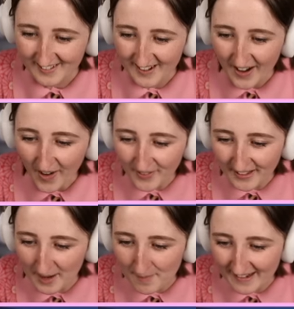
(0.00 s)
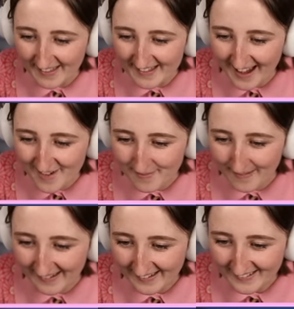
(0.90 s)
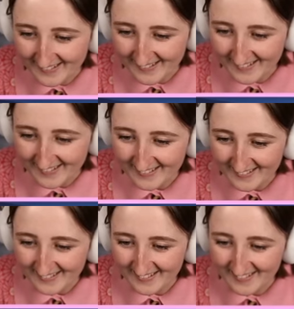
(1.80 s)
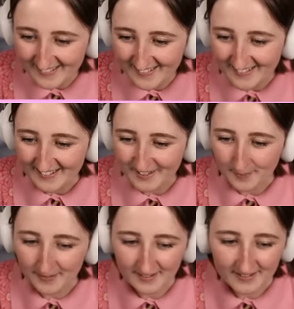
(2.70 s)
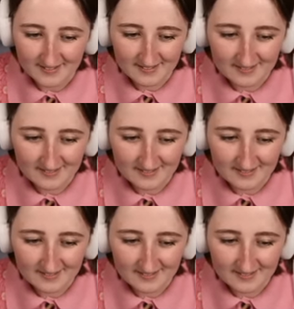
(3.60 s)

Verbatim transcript: oh, look how many they gave me! That's pretty good.